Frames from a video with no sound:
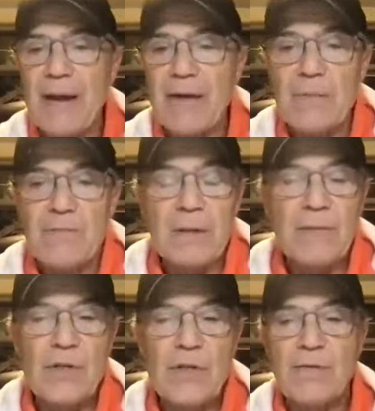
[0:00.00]
had the
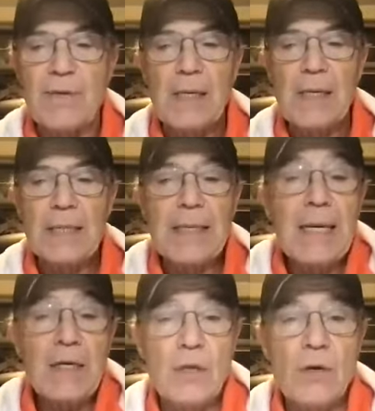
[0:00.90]
privilege of
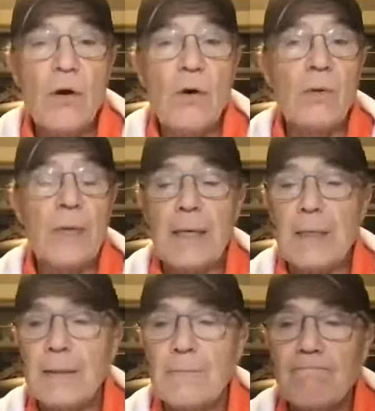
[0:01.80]
getting to know uh,